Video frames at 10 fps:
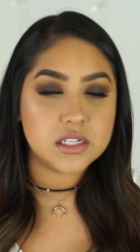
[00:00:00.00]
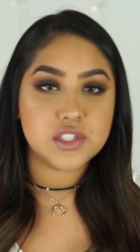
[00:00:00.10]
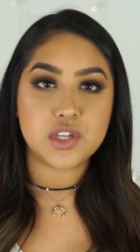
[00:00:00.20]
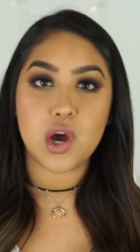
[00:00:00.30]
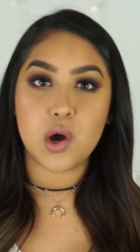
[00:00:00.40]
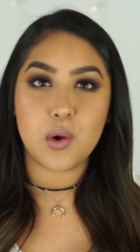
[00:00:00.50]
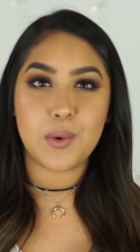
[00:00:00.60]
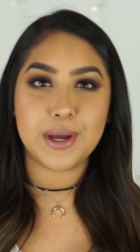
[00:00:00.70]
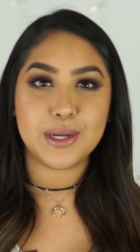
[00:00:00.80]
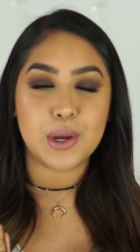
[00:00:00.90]

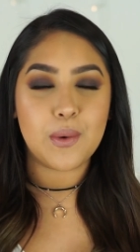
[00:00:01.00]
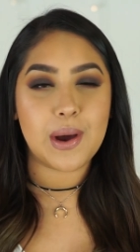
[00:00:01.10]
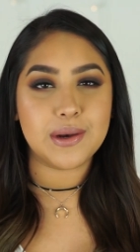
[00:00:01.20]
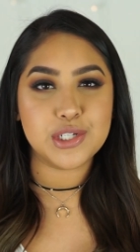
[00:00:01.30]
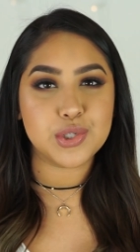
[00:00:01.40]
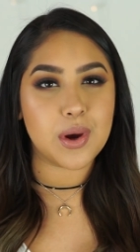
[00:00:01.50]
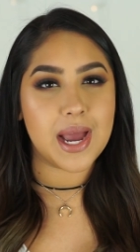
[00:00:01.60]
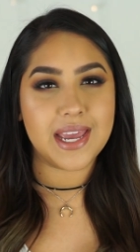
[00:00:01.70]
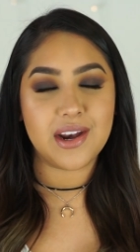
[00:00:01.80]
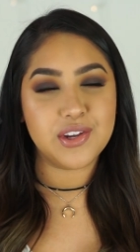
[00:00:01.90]
So go out and
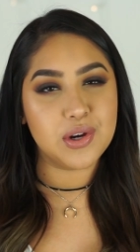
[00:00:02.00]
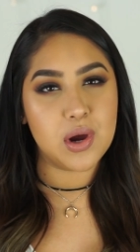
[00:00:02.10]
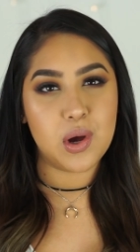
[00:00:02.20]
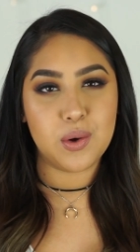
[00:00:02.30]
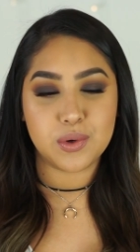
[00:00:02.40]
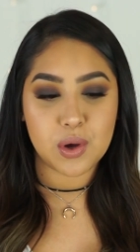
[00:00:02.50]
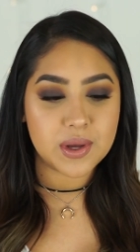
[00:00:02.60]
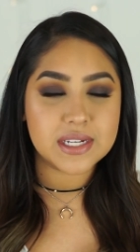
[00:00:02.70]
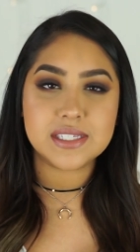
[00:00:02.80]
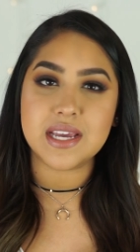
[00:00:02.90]
try it on your own. Go
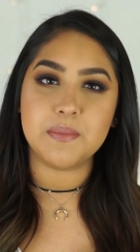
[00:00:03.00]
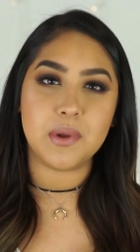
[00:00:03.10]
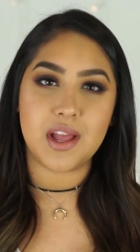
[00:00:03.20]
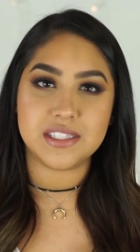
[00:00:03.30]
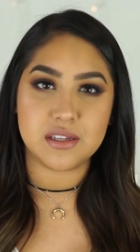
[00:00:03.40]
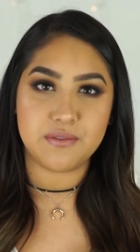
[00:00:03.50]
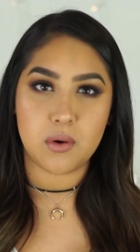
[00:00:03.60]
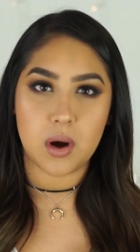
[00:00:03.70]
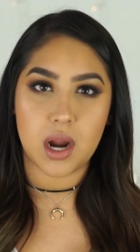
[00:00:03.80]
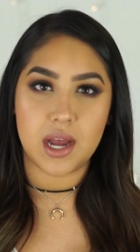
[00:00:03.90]
get a sample at
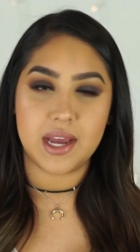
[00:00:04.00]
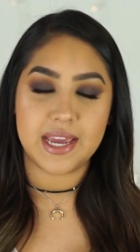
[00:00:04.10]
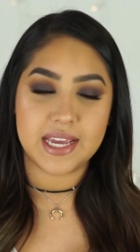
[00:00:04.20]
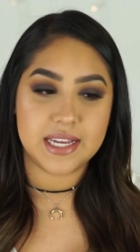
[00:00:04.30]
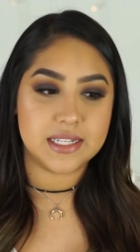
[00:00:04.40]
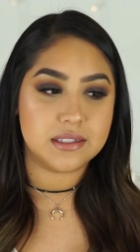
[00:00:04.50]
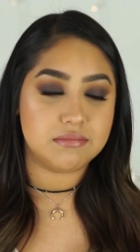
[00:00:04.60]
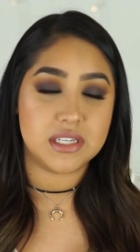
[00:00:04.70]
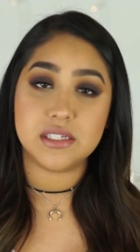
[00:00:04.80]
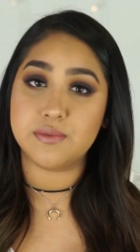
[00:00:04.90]
Sephora. It
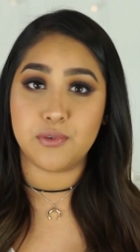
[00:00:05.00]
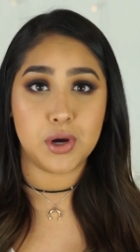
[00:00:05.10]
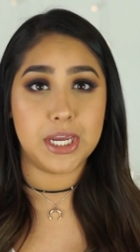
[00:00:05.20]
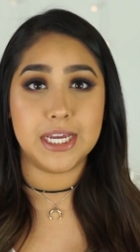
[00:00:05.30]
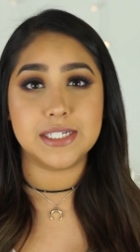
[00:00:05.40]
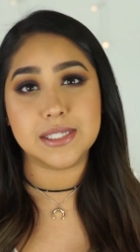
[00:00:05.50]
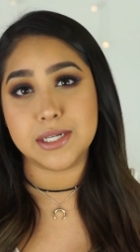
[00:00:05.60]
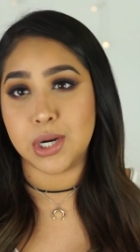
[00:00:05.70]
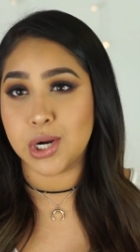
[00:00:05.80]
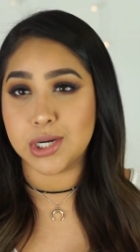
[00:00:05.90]
is free. It
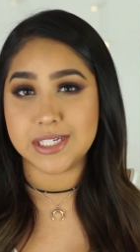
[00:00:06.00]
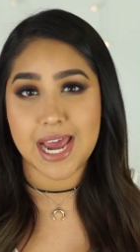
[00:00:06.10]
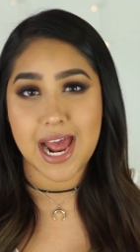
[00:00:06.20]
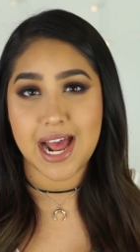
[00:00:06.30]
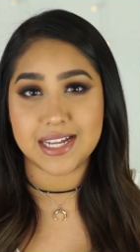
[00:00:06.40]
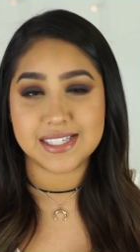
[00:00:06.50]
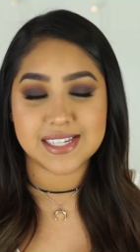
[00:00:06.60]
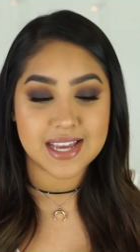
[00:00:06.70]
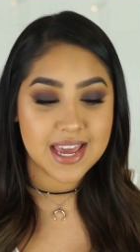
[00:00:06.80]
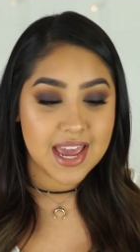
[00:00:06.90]
doesn't hurt to
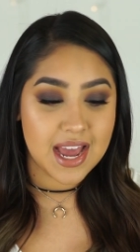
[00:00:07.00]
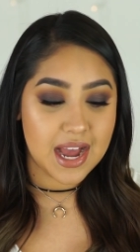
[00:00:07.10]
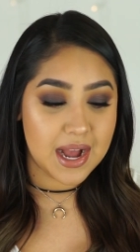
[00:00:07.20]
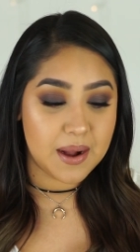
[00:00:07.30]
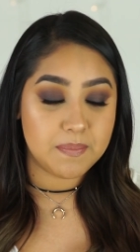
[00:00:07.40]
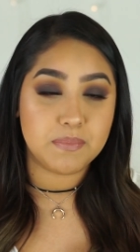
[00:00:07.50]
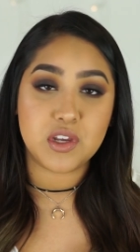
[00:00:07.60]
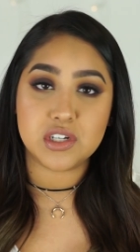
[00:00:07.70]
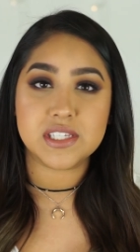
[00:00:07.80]
ask. Your